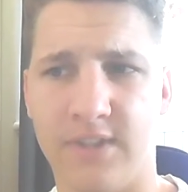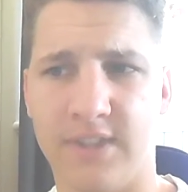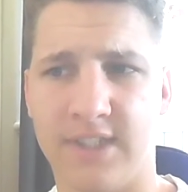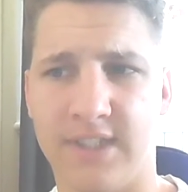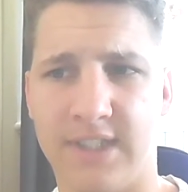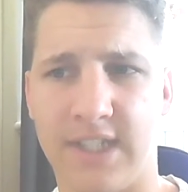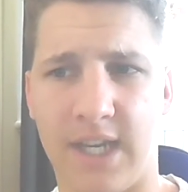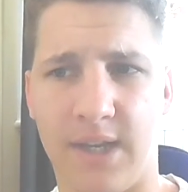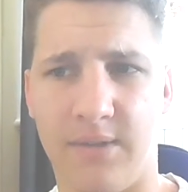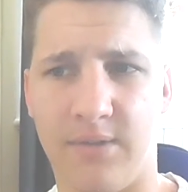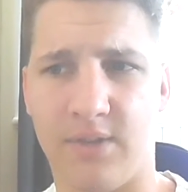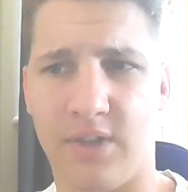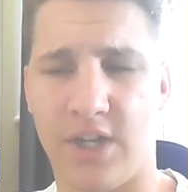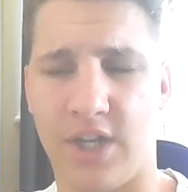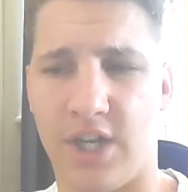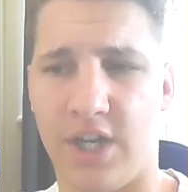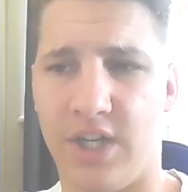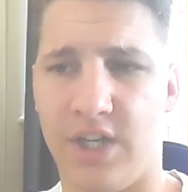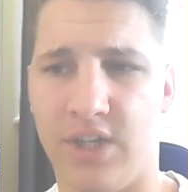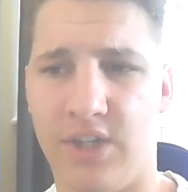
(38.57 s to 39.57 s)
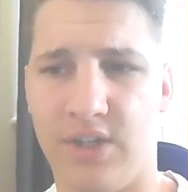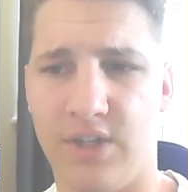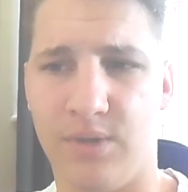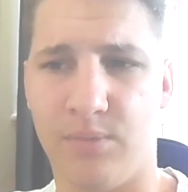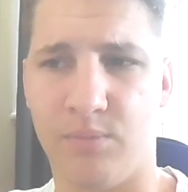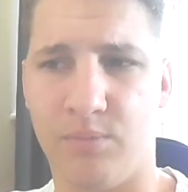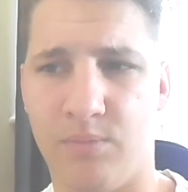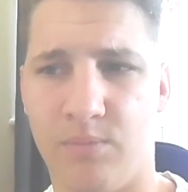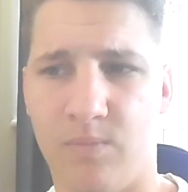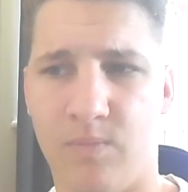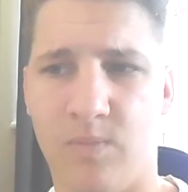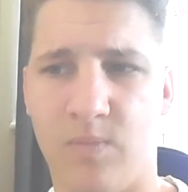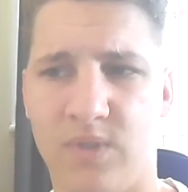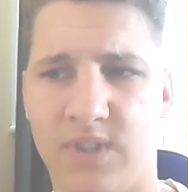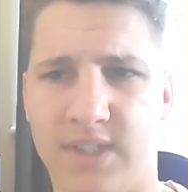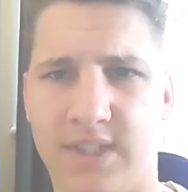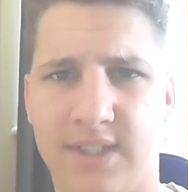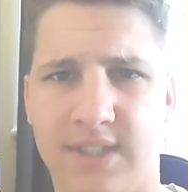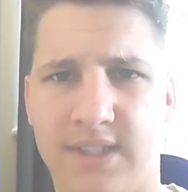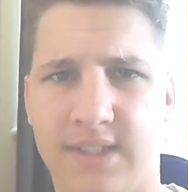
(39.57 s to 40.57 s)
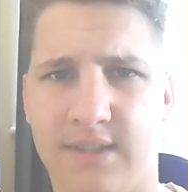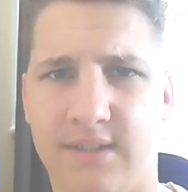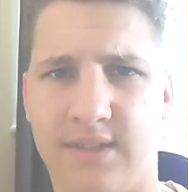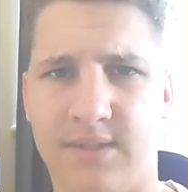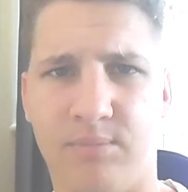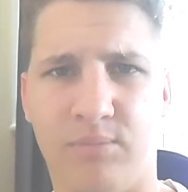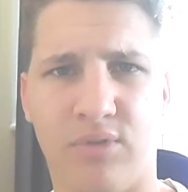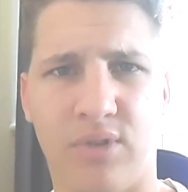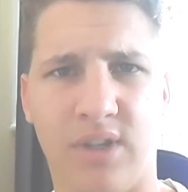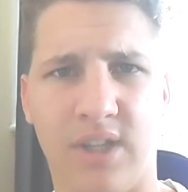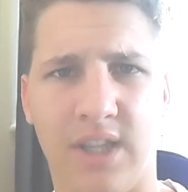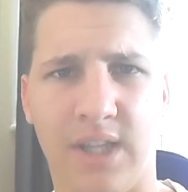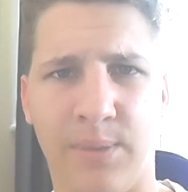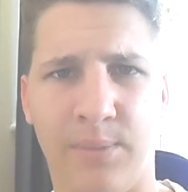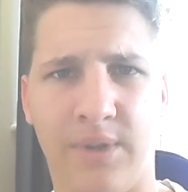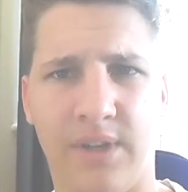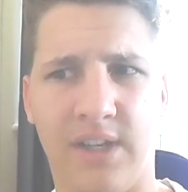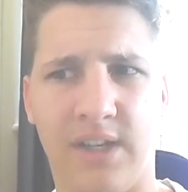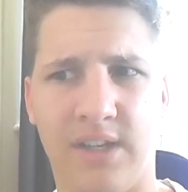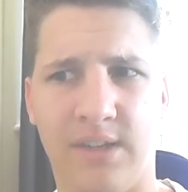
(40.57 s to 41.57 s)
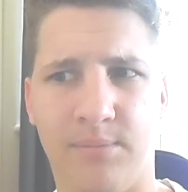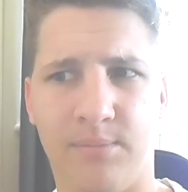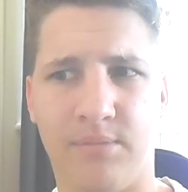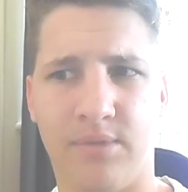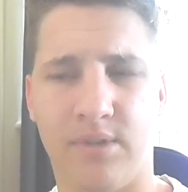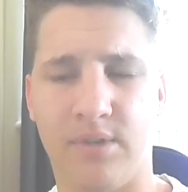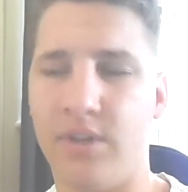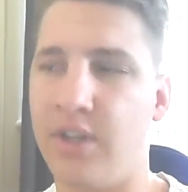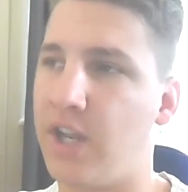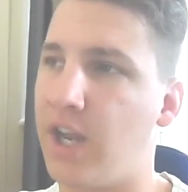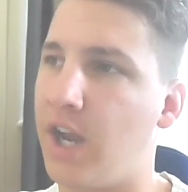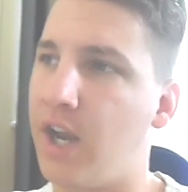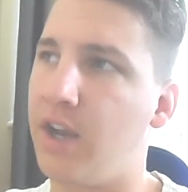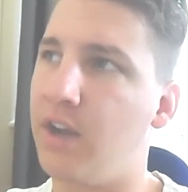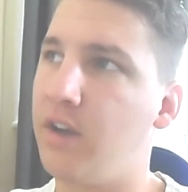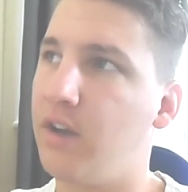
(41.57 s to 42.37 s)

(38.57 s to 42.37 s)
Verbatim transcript: set No. Preliminary... No.